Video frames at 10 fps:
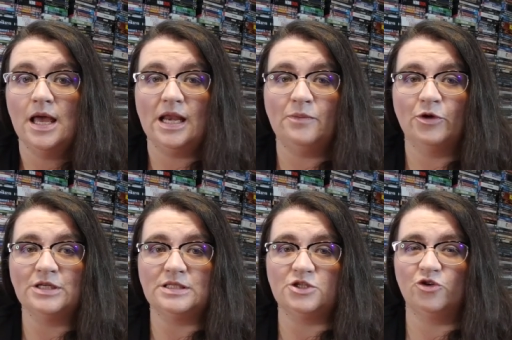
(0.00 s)
and he
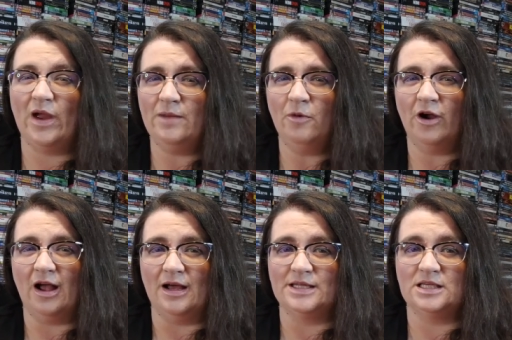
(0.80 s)
brings his trademark
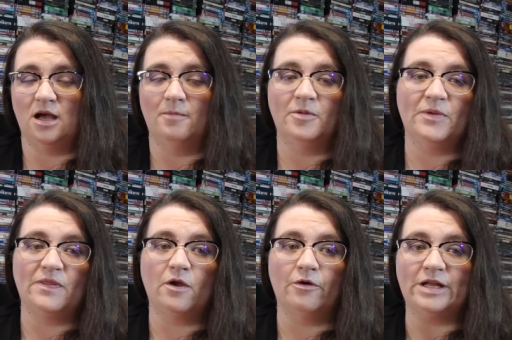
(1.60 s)
eye to complement
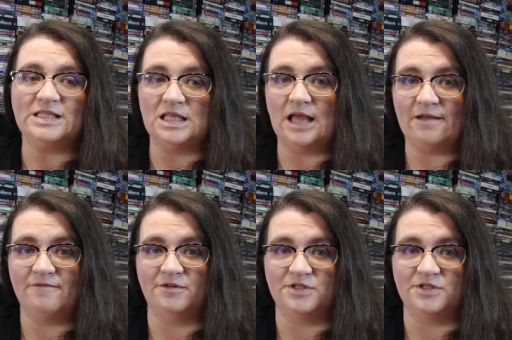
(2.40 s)
the already delightful,